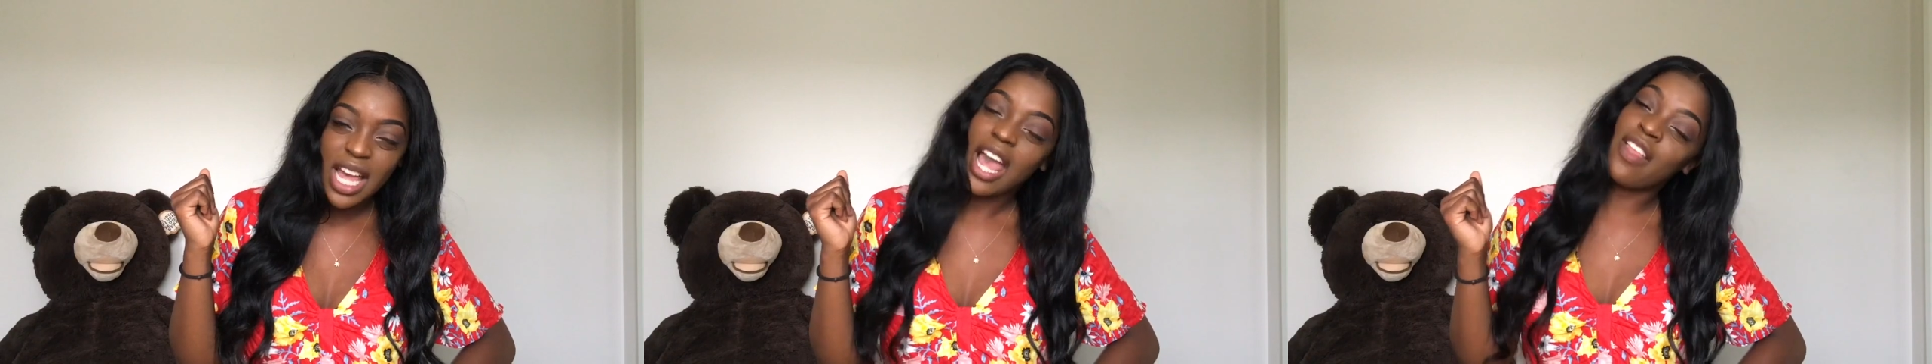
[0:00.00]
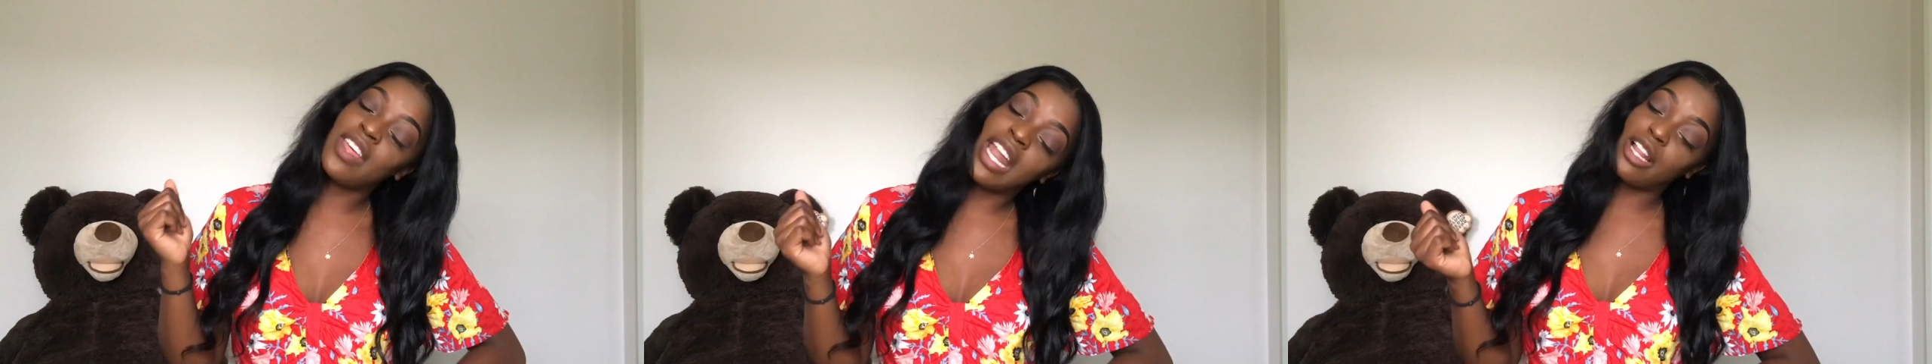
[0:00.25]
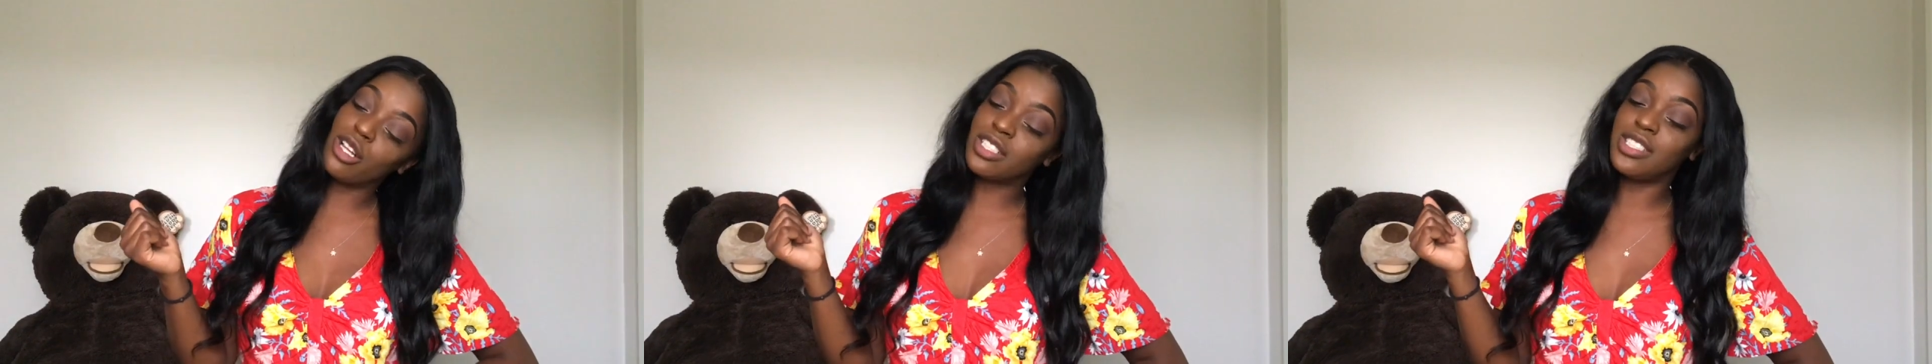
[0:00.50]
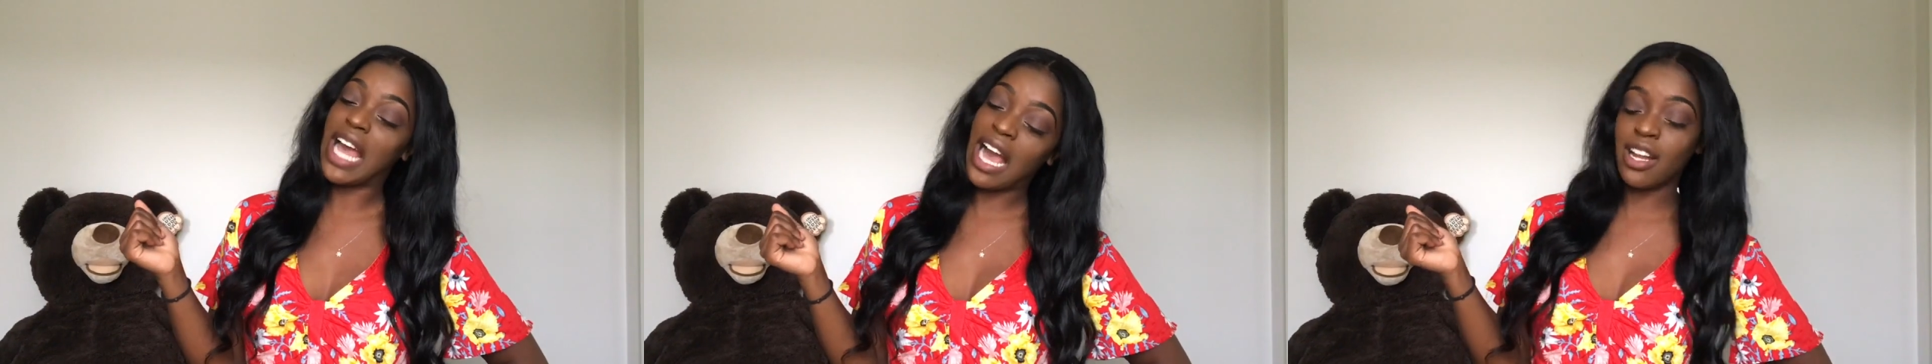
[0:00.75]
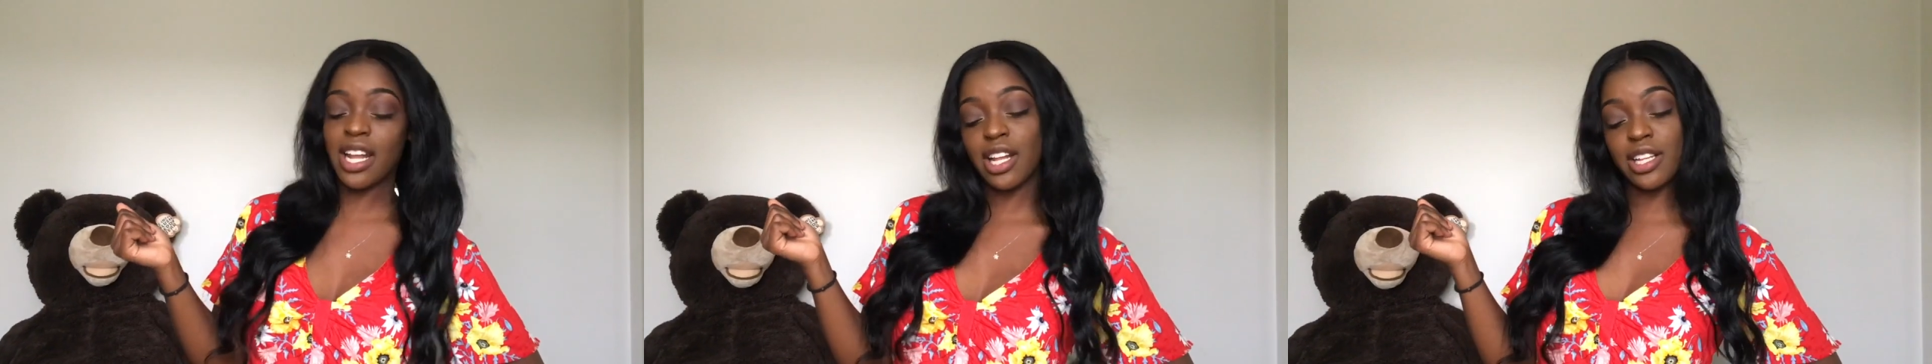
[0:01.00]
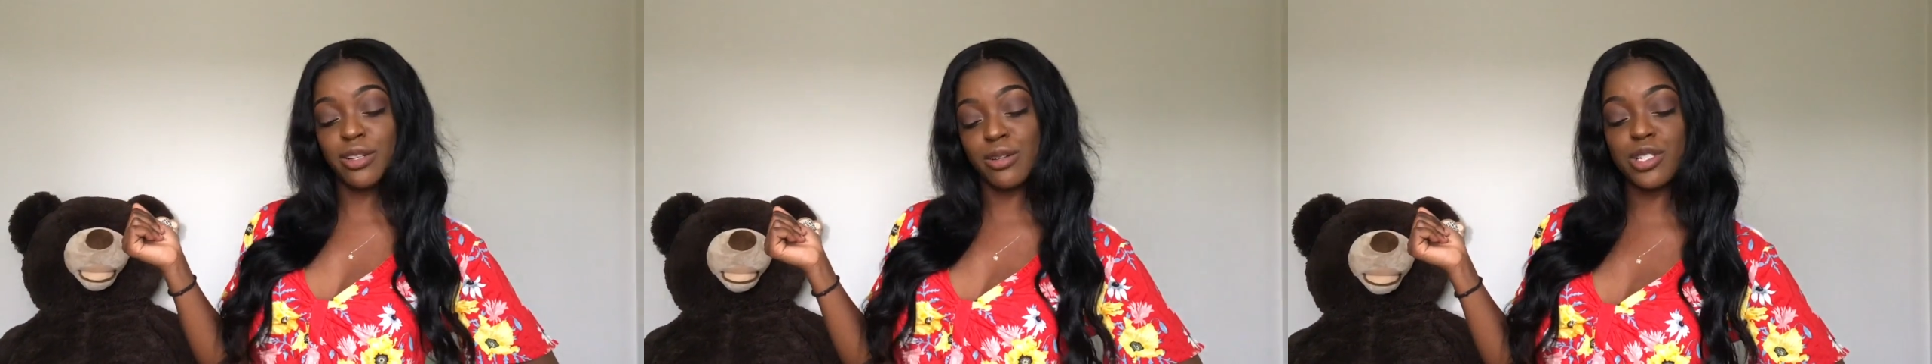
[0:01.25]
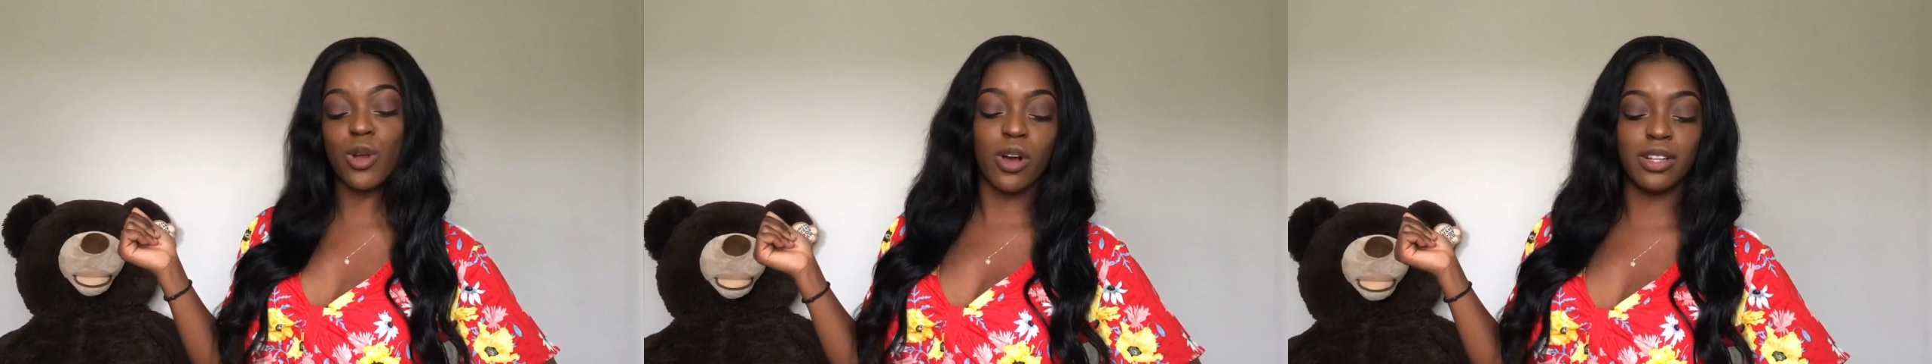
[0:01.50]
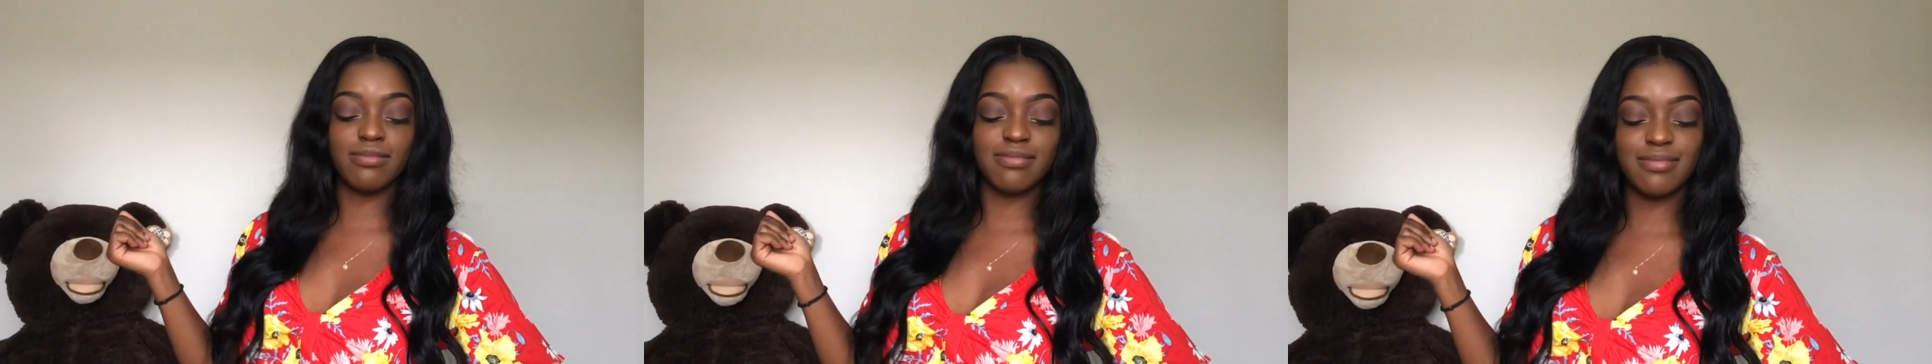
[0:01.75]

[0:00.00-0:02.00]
And then I looked down at her little short